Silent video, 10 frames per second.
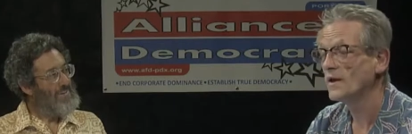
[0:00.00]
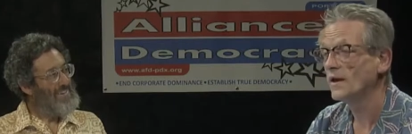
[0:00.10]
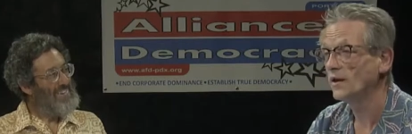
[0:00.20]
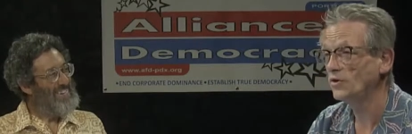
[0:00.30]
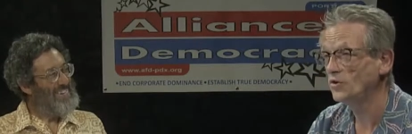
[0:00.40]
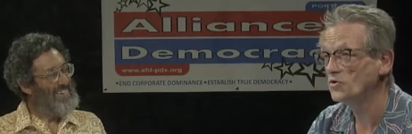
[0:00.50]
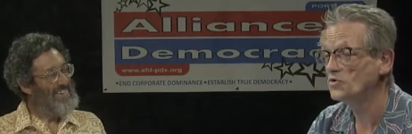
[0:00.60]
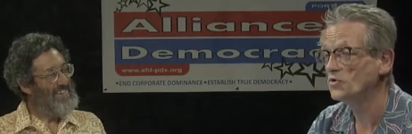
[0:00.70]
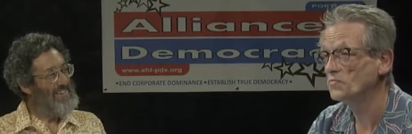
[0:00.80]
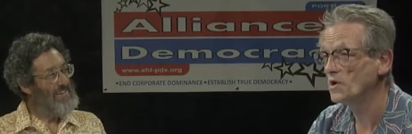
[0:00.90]
Speaker 1: at
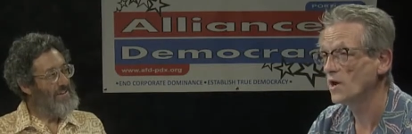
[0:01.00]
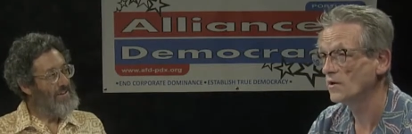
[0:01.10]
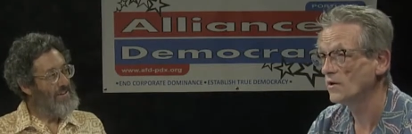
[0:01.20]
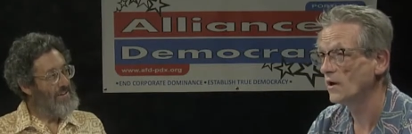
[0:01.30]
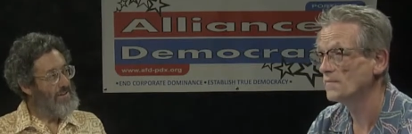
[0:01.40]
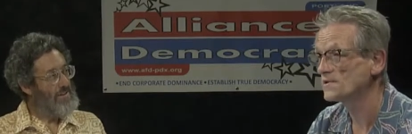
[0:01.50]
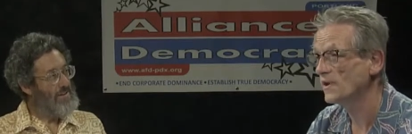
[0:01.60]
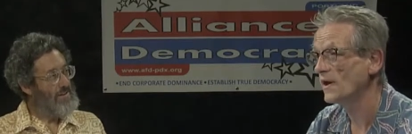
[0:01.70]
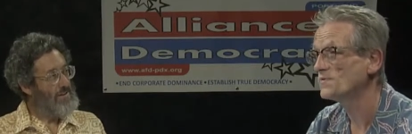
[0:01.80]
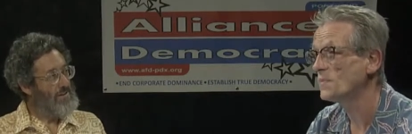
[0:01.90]
youtube.com
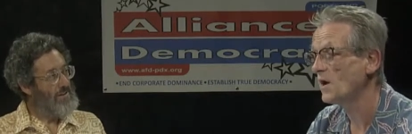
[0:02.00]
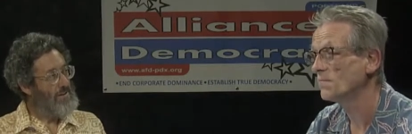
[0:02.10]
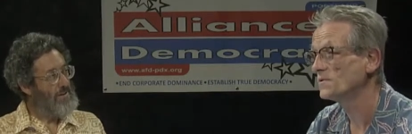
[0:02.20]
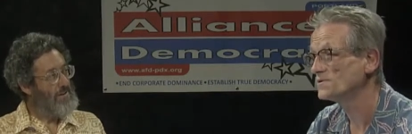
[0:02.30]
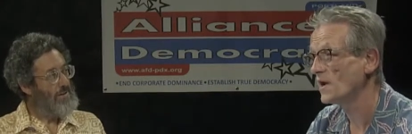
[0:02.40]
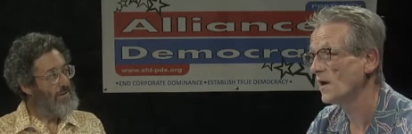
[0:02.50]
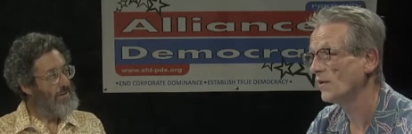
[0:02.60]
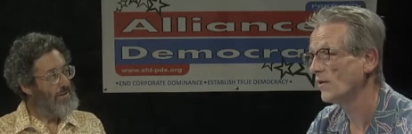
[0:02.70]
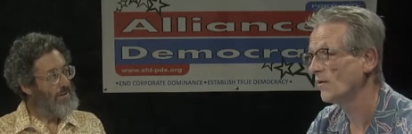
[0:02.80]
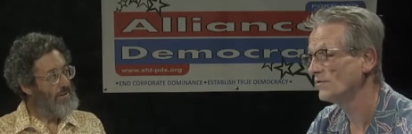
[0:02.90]
slash populist
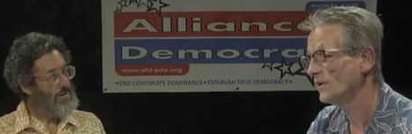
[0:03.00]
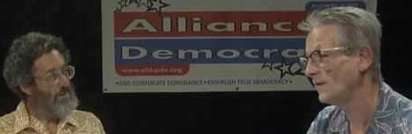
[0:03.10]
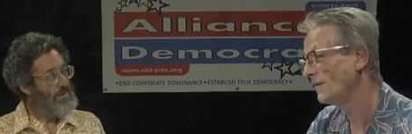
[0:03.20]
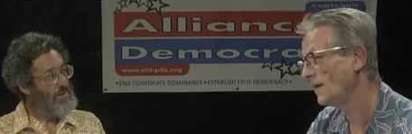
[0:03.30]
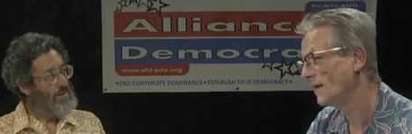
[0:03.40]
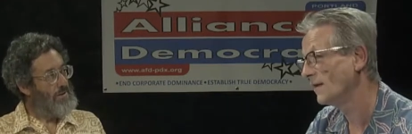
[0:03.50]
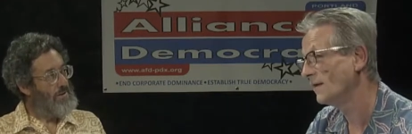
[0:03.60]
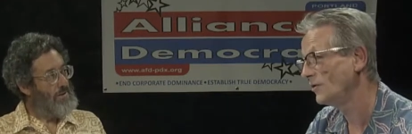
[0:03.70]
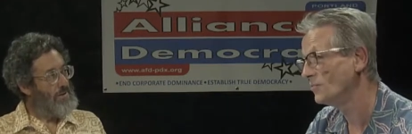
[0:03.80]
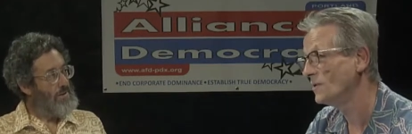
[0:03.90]
dialogues, and,
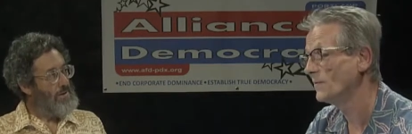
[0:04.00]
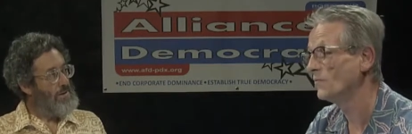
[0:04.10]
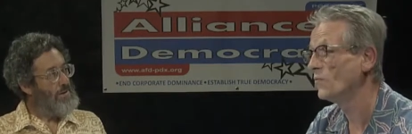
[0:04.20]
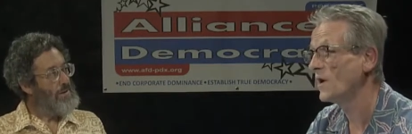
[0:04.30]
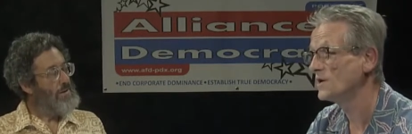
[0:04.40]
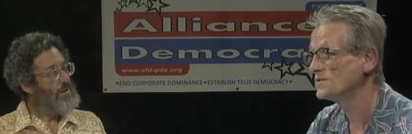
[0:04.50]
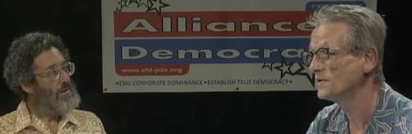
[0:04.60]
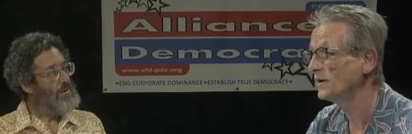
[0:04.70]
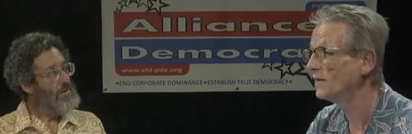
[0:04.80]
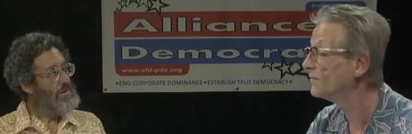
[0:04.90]
and you'll be able to watch
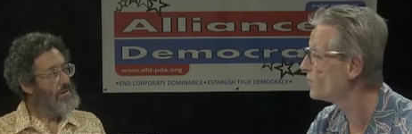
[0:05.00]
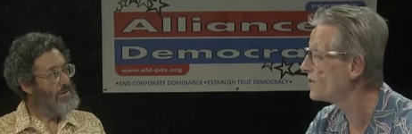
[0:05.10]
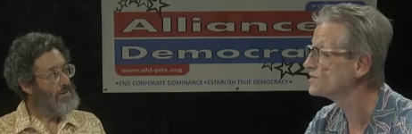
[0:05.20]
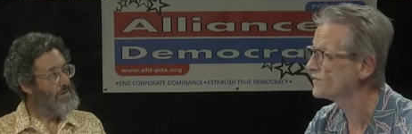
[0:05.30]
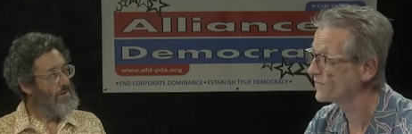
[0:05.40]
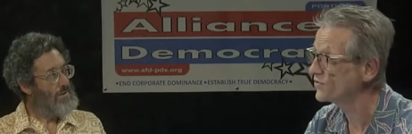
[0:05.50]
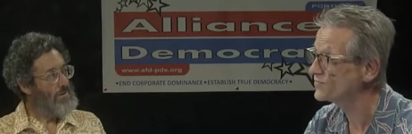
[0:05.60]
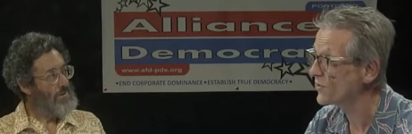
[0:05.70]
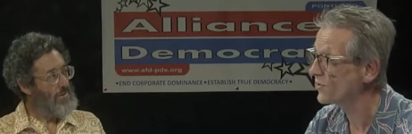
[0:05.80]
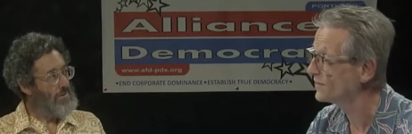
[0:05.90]
the, uh, watch the
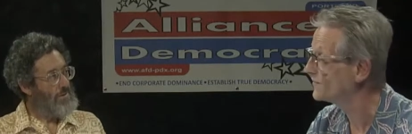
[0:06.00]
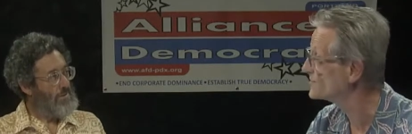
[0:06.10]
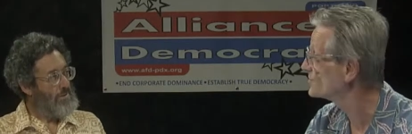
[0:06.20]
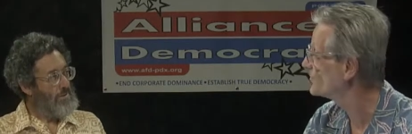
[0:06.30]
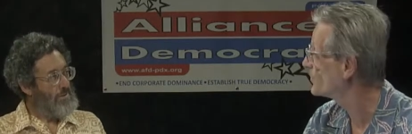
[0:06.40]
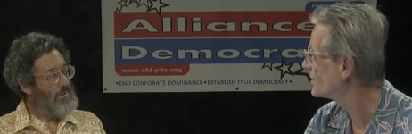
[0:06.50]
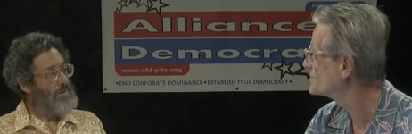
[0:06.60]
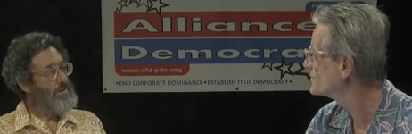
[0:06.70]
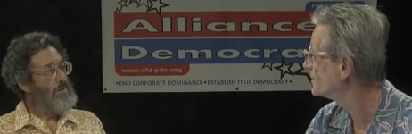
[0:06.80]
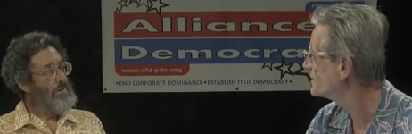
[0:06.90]
first part of this two part
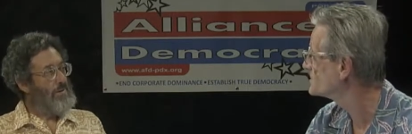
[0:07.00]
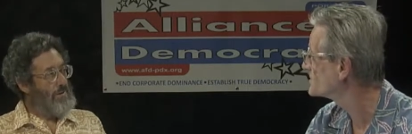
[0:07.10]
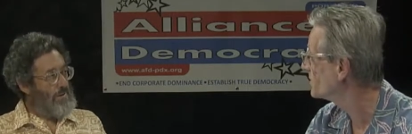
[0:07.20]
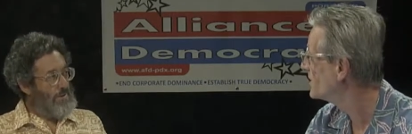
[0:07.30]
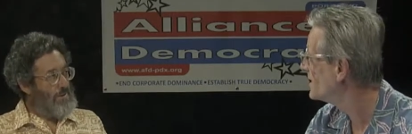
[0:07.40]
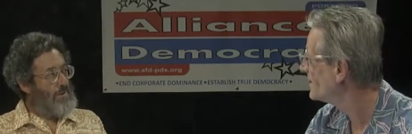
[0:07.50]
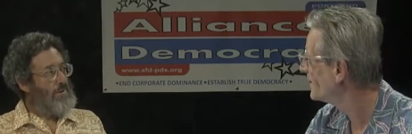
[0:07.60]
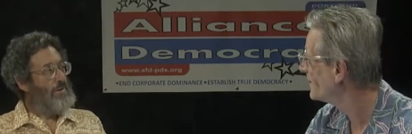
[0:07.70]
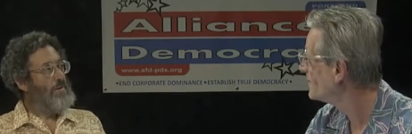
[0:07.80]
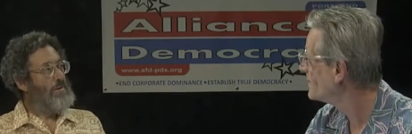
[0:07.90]
series. So
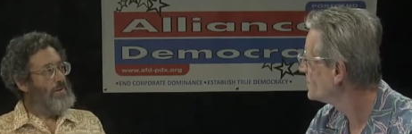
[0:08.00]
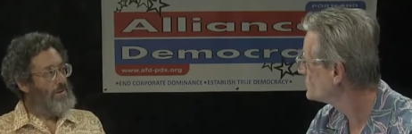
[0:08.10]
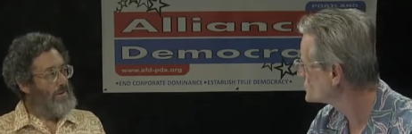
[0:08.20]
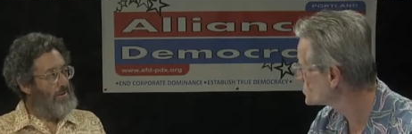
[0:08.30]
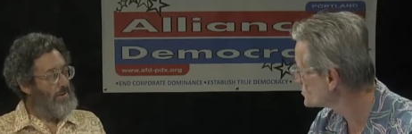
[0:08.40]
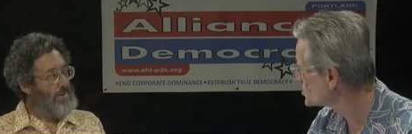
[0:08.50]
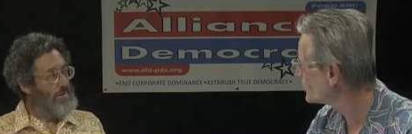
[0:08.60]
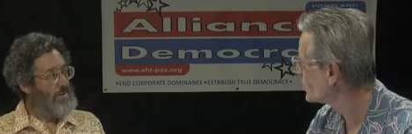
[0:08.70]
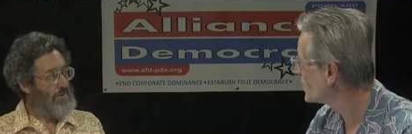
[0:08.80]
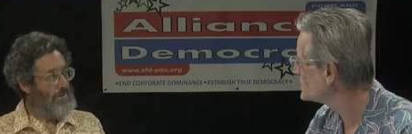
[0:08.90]
uh, just
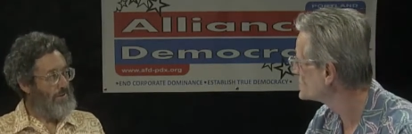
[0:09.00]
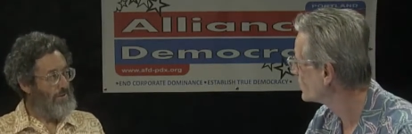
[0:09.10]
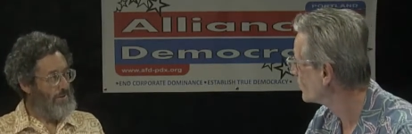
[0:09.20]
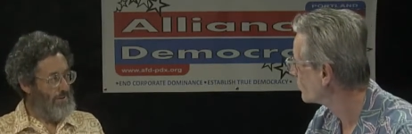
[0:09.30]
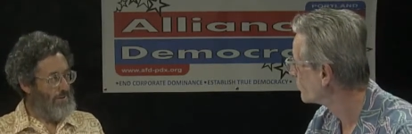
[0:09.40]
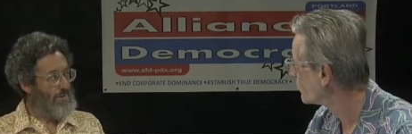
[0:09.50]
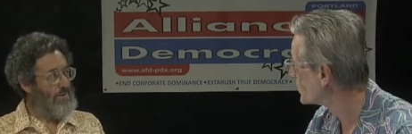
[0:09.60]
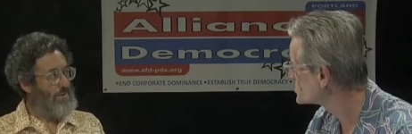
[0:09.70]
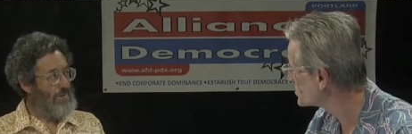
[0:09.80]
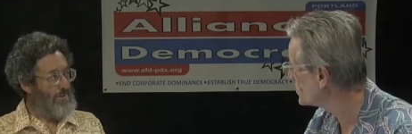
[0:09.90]
summarize
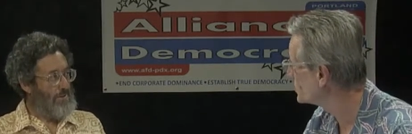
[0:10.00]
what's community